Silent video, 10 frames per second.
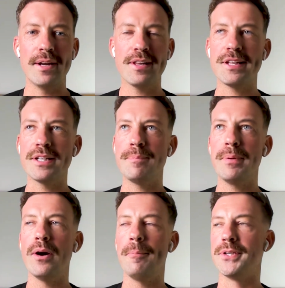mean, it's such a
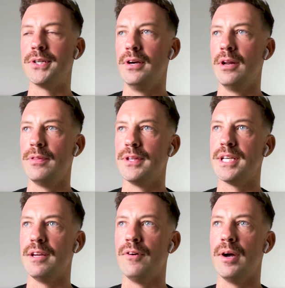big opportunity with the
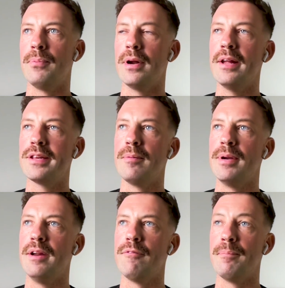TFI bringing so
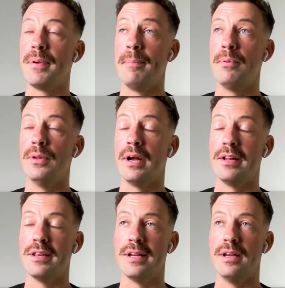many different people, like
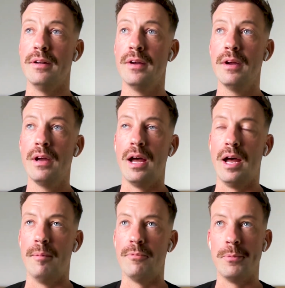you said,
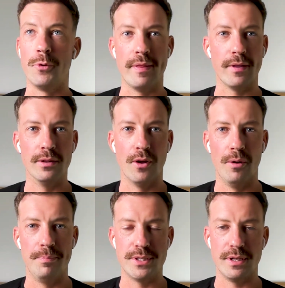um, from around the
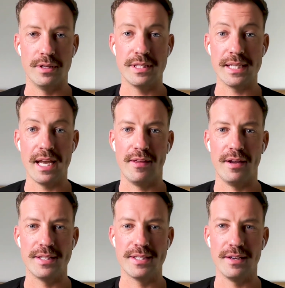globe to
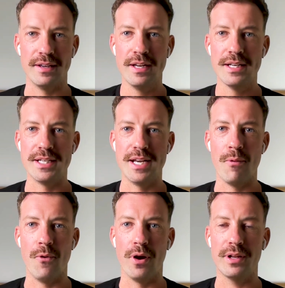together to to
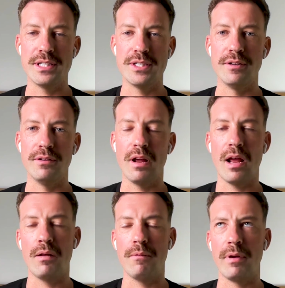network. Did you
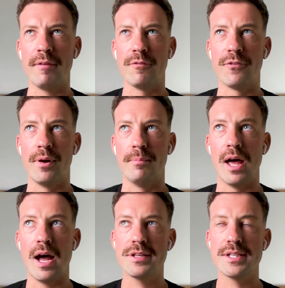even from
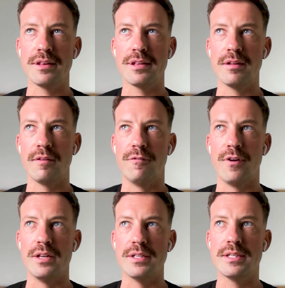last year's
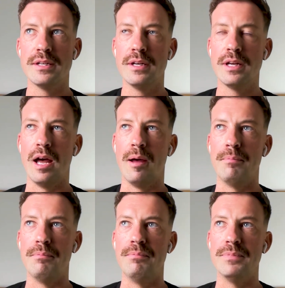event,
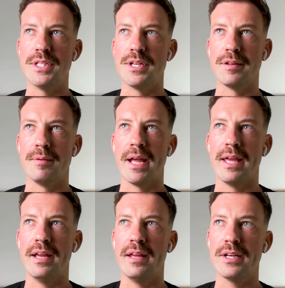um, did you sort of make
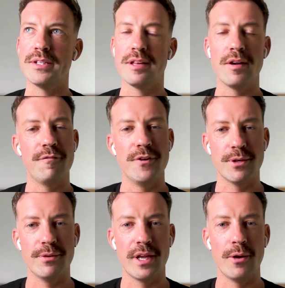any connections and go
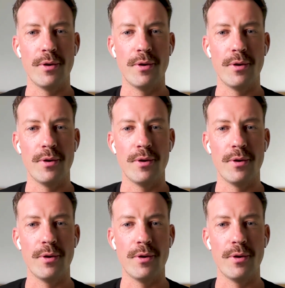fishing yeah. with